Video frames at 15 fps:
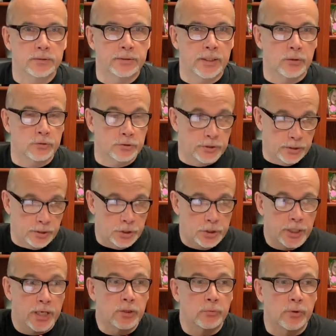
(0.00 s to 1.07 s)
They don't see the
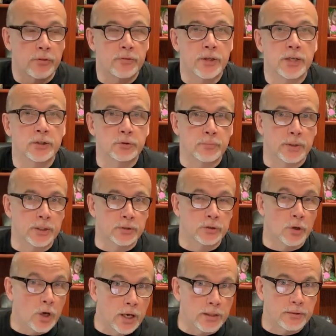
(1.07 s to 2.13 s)
genuine things being
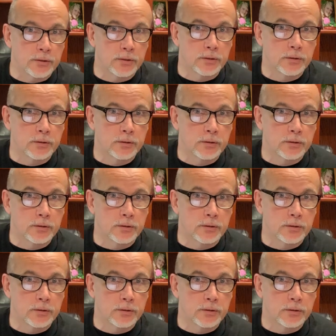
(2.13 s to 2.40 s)
taught.